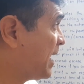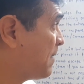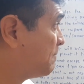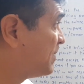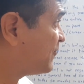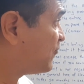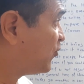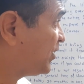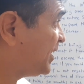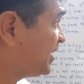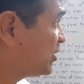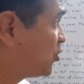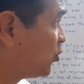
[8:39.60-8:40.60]
before
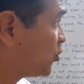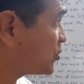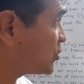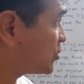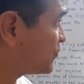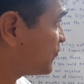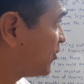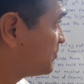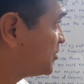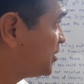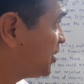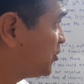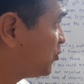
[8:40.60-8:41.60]
it goes from
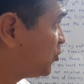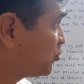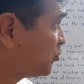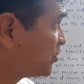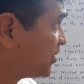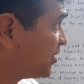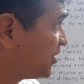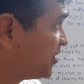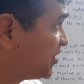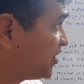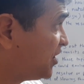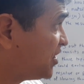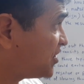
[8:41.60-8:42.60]
0 to 30
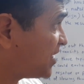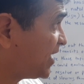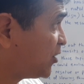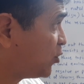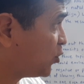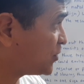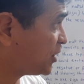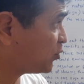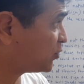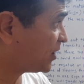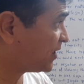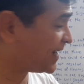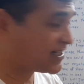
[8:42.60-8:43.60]
degrees and goes into
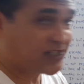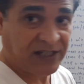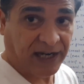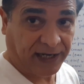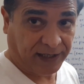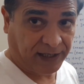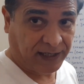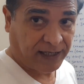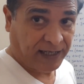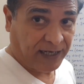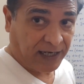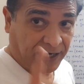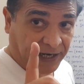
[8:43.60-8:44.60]
the next sign,
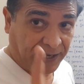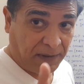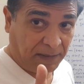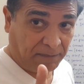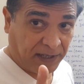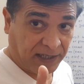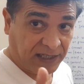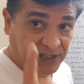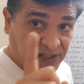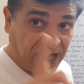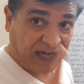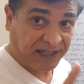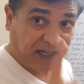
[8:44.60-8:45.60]
remember
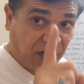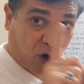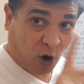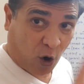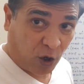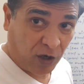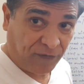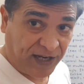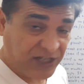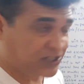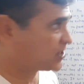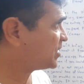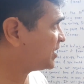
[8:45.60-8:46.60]
Saturn
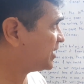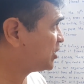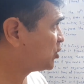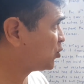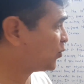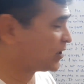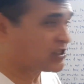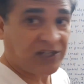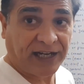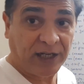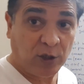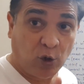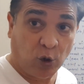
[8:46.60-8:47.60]
always into one
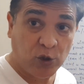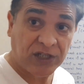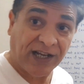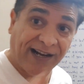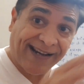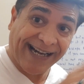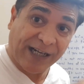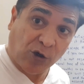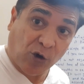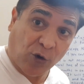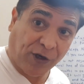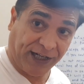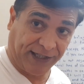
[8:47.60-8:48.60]
sign goes
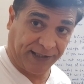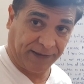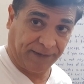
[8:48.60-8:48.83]
retrograde,